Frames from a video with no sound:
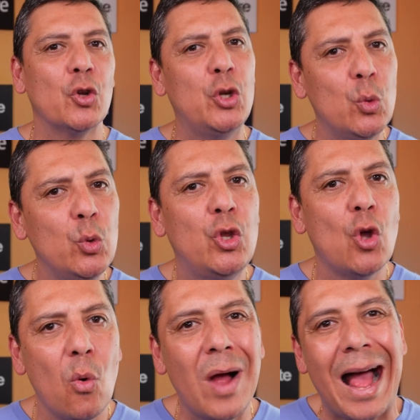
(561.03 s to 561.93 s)
you
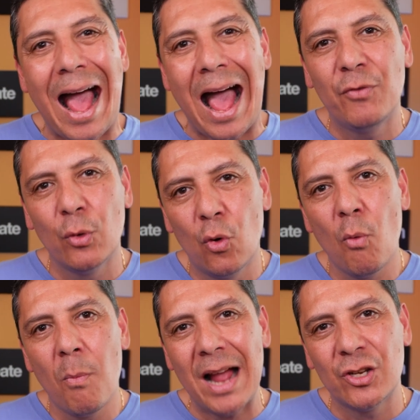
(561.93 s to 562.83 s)
don't have to go
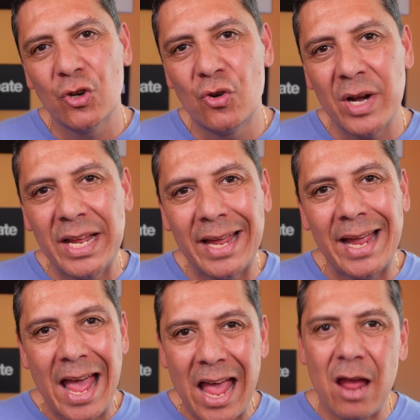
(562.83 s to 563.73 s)
back to drinking
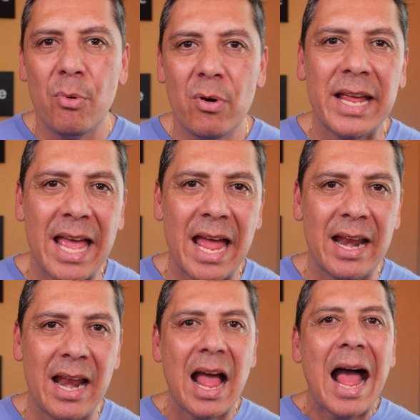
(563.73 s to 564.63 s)
ever again,